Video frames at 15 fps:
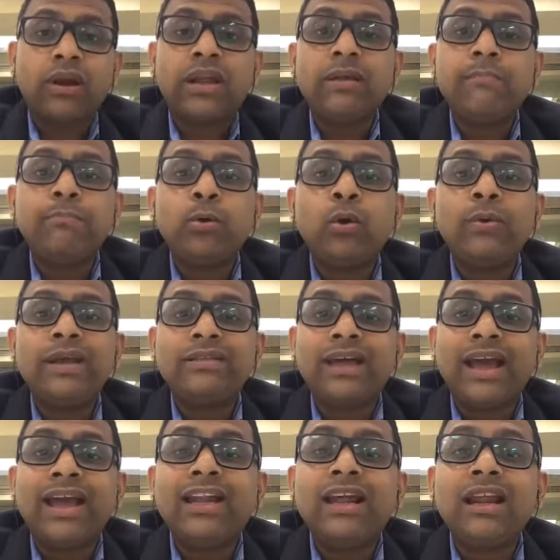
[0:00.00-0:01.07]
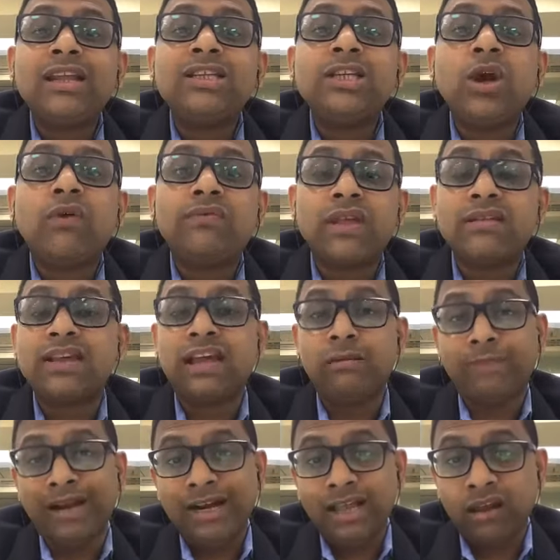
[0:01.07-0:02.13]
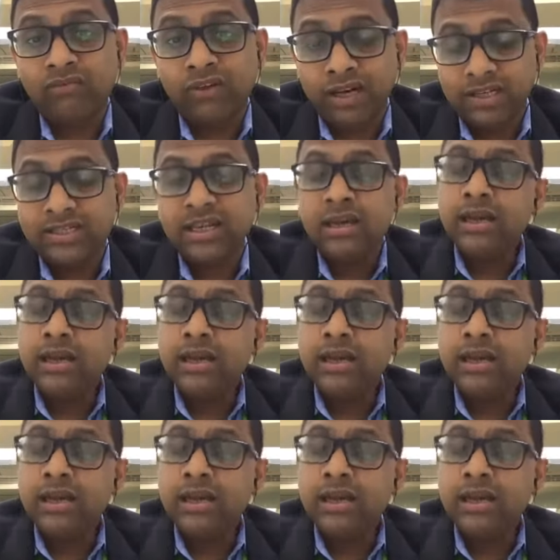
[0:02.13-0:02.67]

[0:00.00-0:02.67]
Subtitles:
improving the energy of the skin, my dear friends.